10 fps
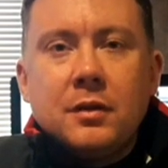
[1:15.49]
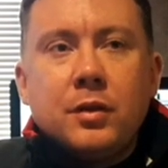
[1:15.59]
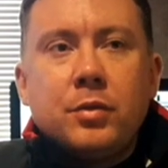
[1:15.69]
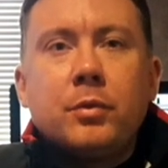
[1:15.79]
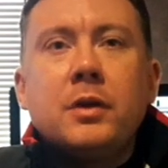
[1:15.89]

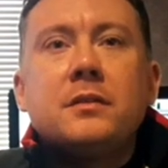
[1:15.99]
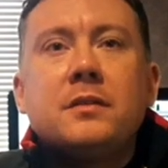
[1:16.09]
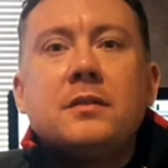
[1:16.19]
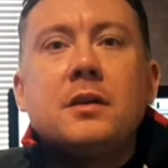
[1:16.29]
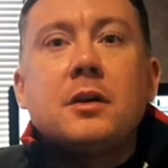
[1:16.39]
thrilled to
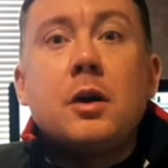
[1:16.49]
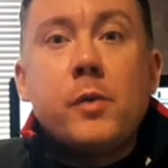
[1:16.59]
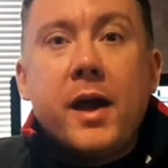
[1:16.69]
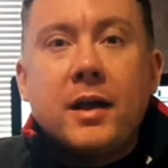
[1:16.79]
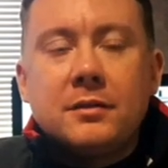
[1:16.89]
see a
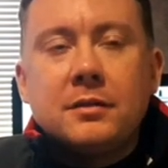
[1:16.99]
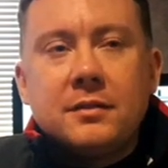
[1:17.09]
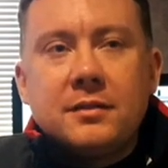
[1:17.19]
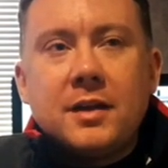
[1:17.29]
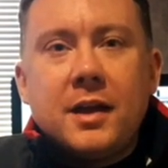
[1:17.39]
coaxial
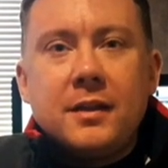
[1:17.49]
design.